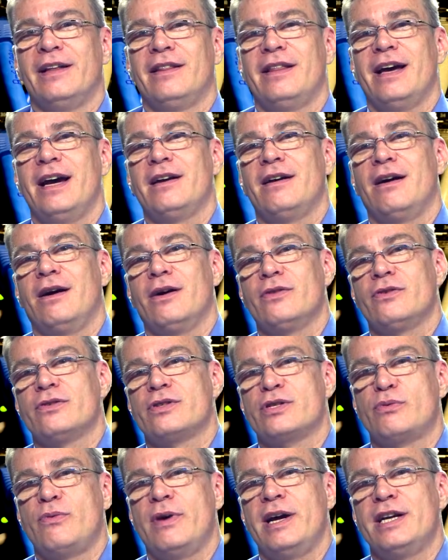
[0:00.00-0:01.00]
that other
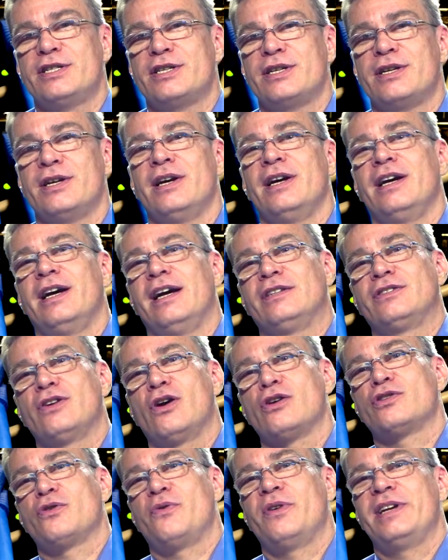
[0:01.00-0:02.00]
switch is
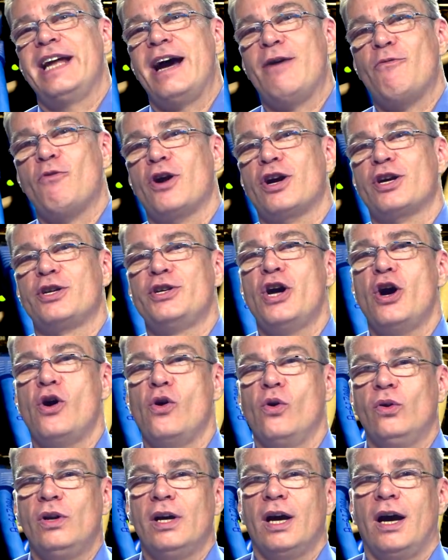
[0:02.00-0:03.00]
also a network
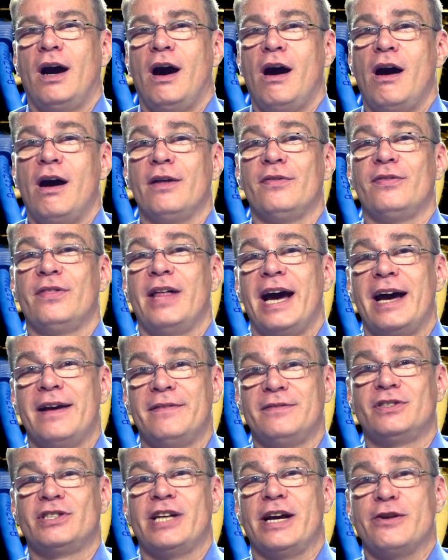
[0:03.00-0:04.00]
node on
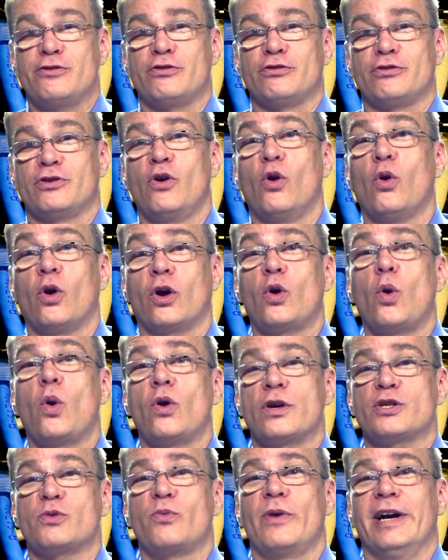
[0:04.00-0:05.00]
that central or
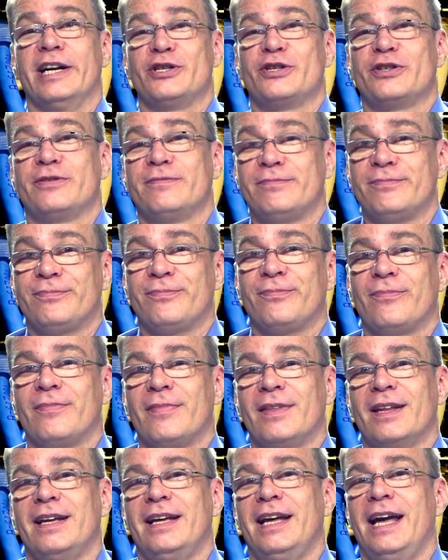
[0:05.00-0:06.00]
core switch.
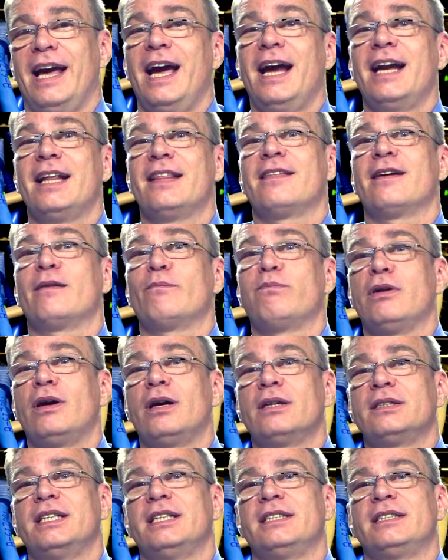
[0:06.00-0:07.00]
Anything
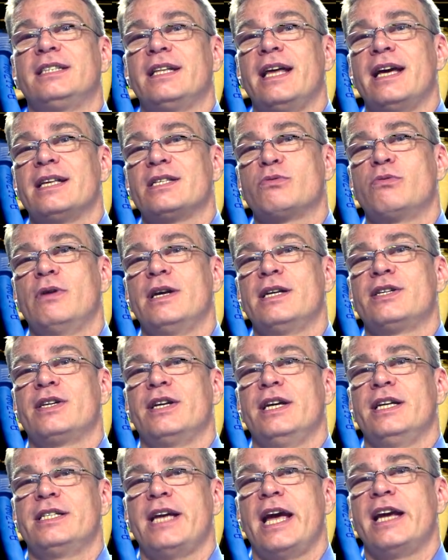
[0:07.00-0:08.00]
plugged into that switch
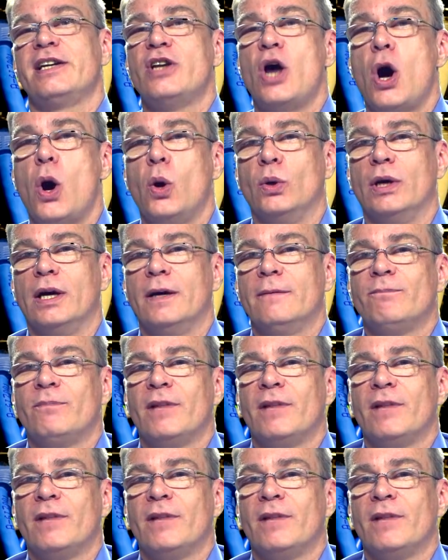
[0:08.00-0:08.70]
is a node.